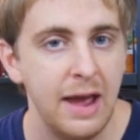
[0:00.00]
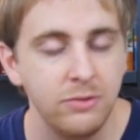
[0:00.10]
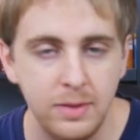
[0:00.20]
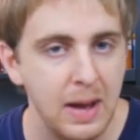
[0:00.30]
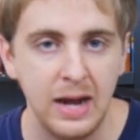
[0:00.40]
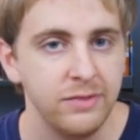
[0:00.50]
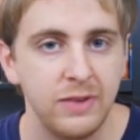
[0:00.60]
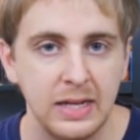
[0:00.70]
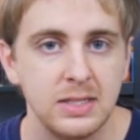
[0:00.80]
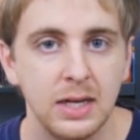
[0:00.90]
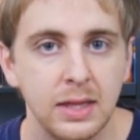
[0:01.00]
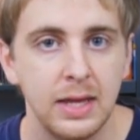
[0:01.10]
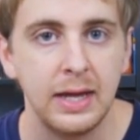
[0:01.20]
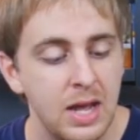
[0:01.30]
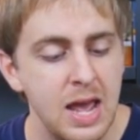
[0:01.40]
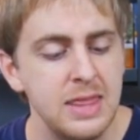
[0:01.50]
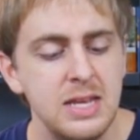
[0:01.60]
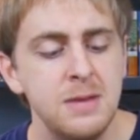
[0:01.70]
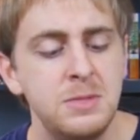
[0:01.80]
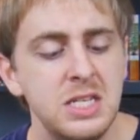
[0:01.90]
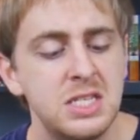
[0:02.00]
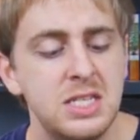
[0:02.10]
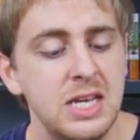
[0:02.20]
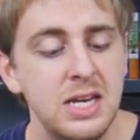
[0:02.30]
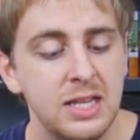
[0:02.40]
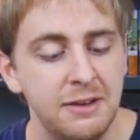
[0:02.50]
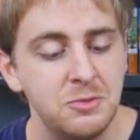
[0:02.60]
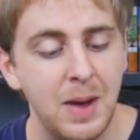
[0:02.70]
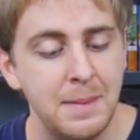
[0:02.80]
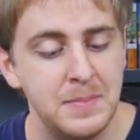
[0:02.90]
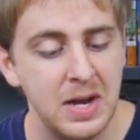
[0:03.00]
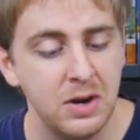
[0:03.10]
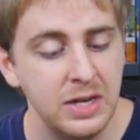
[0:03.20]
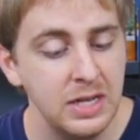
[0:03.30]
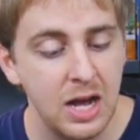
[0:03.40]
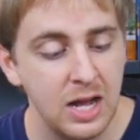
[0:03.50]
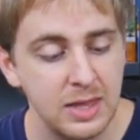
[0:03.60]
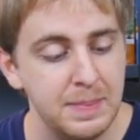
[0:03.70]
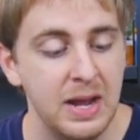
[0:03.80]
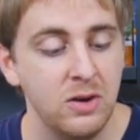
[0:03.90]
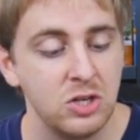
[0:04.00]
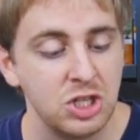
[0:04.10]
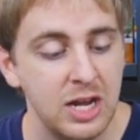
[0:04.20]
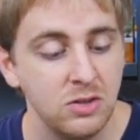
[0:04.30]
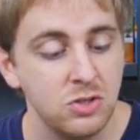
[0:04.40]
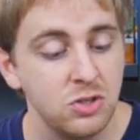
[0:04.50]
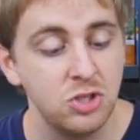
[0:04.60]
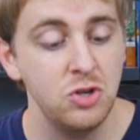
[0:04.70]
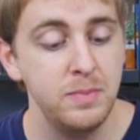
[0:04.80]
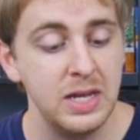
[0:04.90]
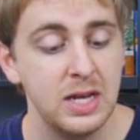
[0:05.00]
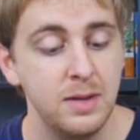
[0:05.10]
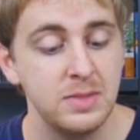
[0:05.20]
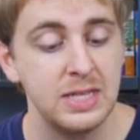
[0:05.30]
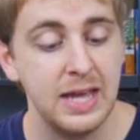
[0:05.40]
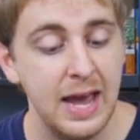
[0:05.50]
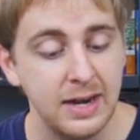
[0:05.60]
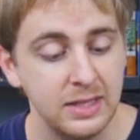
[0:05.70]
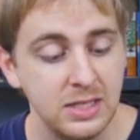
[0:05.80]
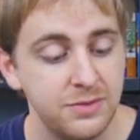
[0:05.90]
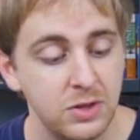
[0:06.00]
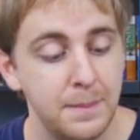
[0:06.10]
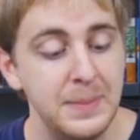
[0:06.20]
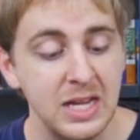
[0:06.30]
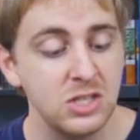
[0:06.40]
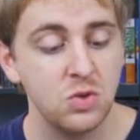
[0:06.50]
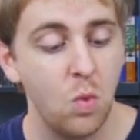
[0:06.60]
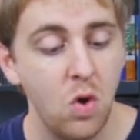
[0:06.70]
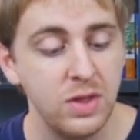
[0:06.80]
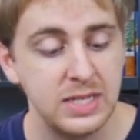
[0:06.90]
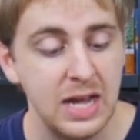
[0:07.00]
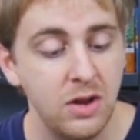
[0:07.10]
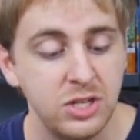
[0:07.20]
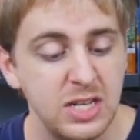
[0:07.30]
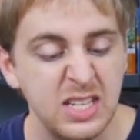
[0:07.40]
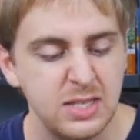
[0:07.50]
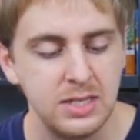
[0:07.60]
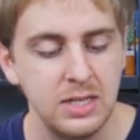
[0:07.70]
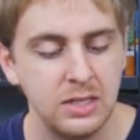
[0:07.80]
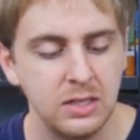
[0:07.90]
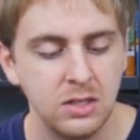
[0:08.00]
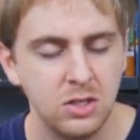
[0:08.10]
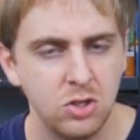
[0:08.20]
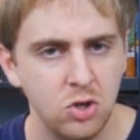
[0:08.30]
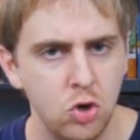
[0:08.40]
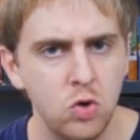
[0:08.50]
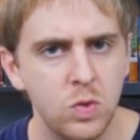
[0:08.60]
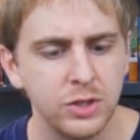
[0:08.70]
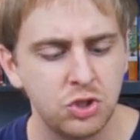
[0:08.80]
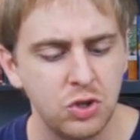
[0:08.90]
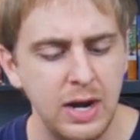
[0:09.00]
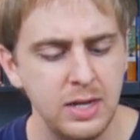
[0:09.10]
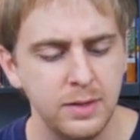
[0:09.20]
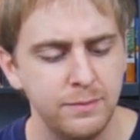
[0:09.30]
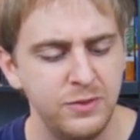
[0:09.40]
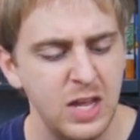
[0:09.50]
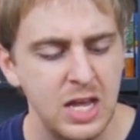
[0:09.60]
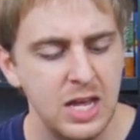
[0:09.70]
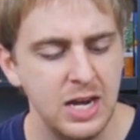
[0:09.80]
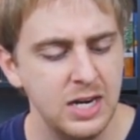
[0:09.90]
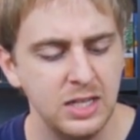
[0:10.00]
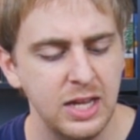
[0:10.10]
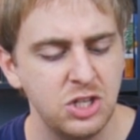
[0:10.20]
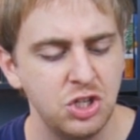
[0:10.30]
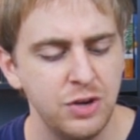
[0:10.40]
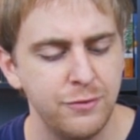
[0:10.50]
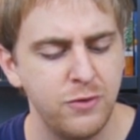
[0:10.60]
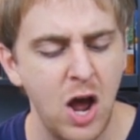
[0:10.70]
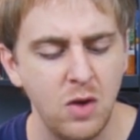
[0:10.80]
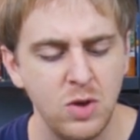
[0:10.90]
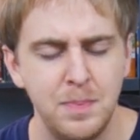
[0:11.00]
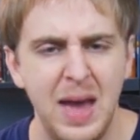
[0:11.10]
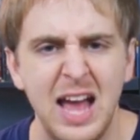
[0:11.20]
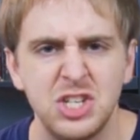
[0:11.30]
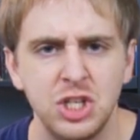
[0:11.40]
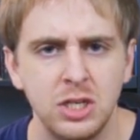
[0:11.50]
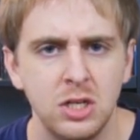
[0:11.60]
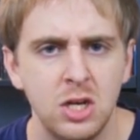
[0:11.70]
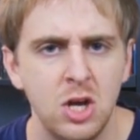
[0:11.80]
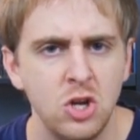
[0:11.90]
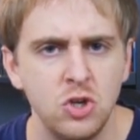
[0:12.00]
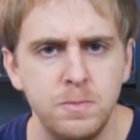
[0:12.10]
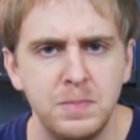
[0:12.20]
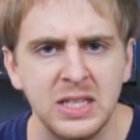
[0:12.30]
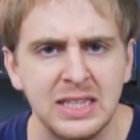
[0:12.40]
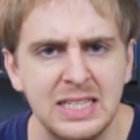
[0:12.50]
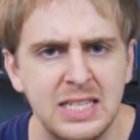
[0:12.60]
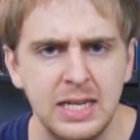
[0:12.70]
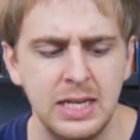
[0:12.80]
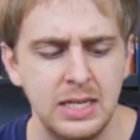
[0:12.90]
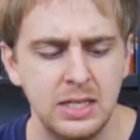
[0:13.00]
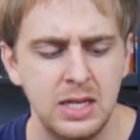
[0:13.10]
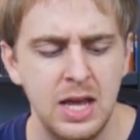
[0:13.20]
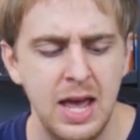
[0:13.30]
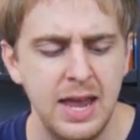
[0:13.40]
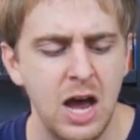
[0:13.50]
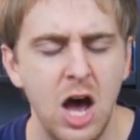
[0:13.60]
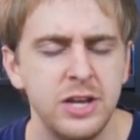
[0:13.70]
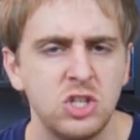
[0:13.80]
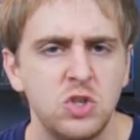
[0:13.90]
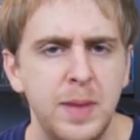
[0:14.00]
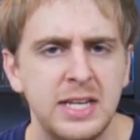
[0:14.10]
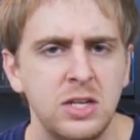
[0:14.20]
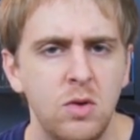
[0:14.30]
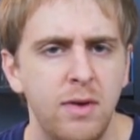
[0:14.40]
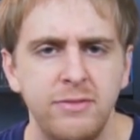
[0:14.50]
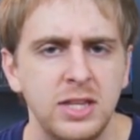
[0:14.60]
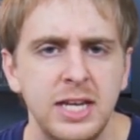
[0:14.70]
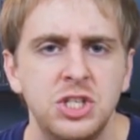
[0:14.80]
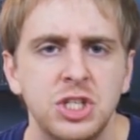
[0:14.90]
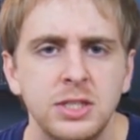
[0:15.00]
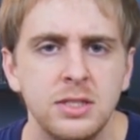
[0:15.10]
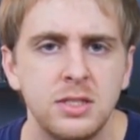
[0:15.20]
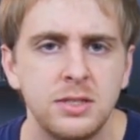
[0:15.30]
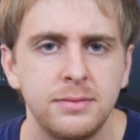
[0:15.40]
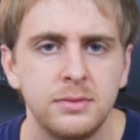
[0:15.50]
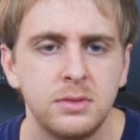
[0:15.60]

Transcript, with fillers: Everybody fights like that. And the empty seat left by Barry on the parish council soon becomes the catalyst for the biggest war the town has yet seen. Who will triumph in an election fraught with passion, duplicity, and unexpected revelations?